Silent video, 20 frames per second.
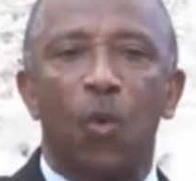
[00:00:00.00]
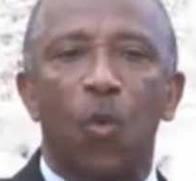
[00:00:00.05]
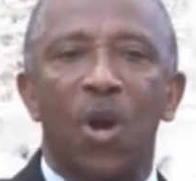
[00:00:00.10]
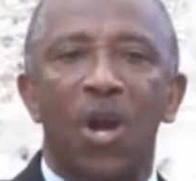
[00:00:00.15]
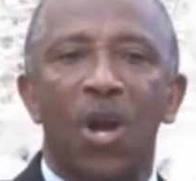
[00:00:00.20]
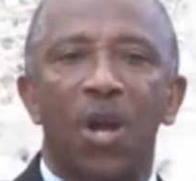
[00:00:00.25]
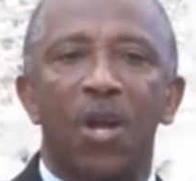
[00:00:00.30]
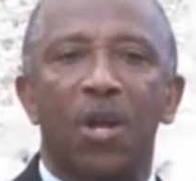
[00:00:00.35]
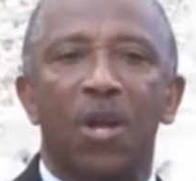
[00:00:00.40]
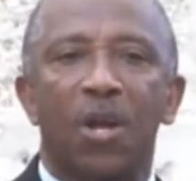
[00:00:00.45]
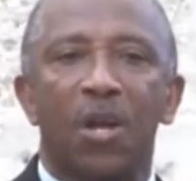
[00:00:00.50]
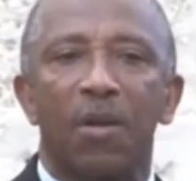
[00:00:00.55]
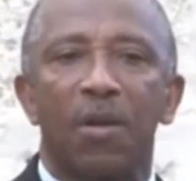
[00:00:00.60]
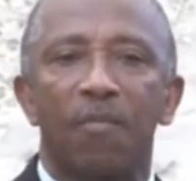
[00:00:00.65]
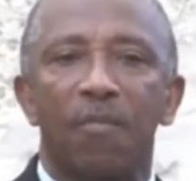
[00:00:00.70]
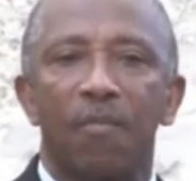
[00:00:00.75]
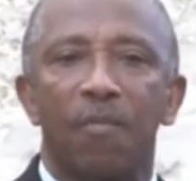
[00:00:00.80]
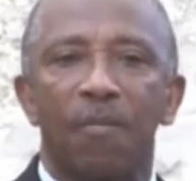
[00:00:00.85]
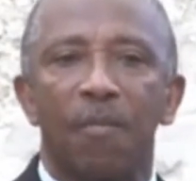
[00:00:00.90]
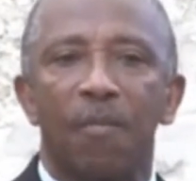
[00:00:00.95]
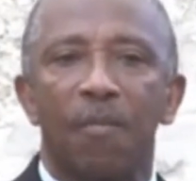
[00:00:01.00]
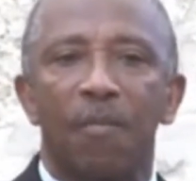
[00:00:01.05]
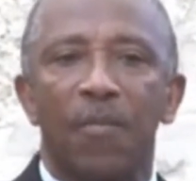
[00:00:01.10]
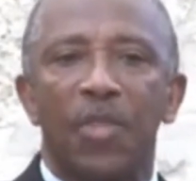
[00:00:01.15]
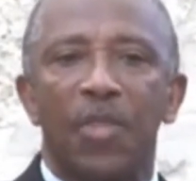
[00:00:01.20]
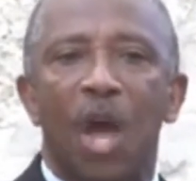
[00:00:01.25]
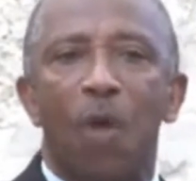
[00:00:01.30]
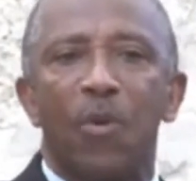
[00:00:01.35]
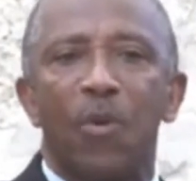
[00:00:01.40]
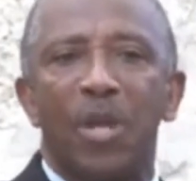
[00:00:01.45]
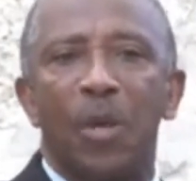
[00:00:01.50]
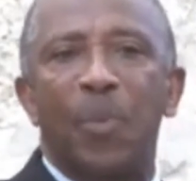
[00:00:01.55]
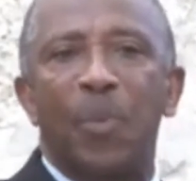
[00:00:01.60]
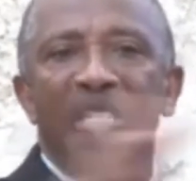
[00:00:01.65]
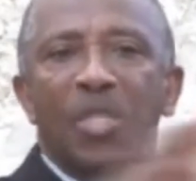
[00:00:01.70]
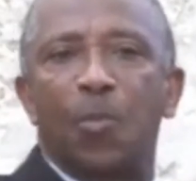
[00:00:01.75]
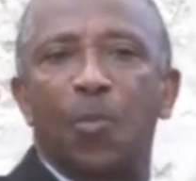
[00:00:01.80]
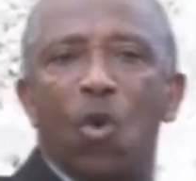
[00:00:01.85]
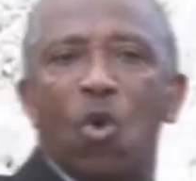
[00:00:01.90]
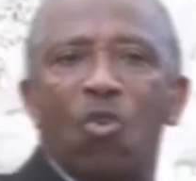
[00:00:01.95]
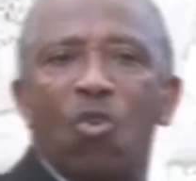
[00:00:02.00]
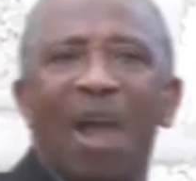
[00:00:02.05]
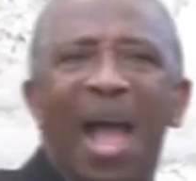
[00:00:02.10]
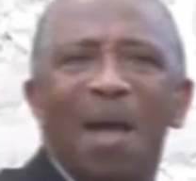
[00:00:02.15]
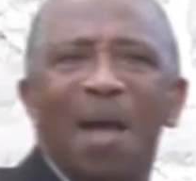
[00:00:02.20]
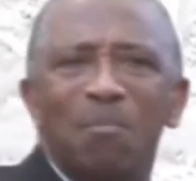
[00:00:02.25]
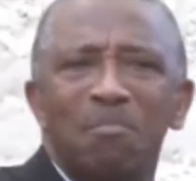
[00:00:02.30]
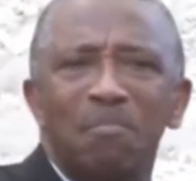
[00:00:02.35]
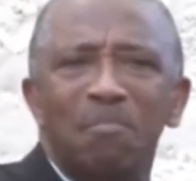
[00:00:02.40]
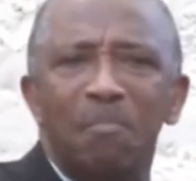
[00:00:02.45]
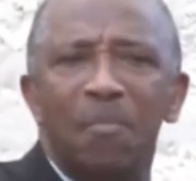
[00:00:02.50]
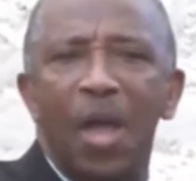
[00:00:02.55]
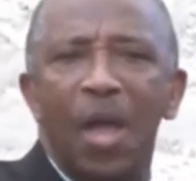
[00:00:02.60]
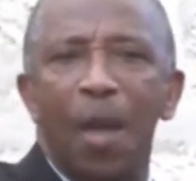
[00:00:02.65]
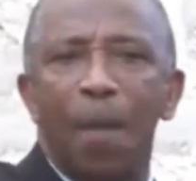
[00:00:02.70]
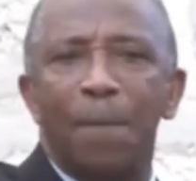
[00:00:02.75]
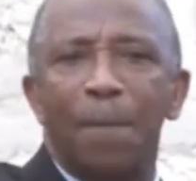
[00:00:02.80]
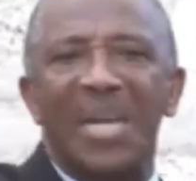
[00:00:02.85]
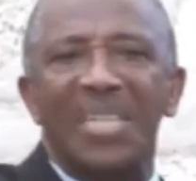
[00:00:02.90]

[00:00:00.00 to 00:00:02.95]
work not with a peace program,